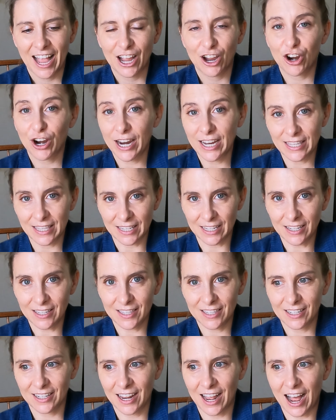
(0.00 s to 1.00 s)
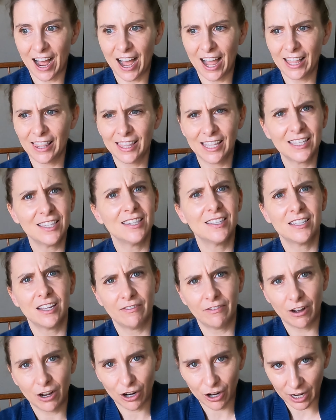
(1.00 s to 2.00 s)
Craigslist, I listed
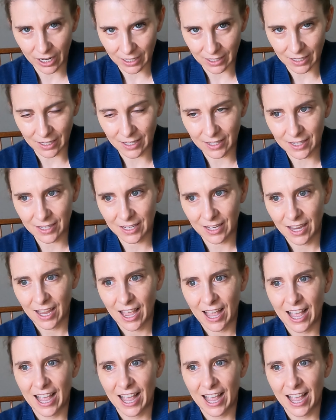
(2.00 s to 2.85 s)
stuff on Craigslist,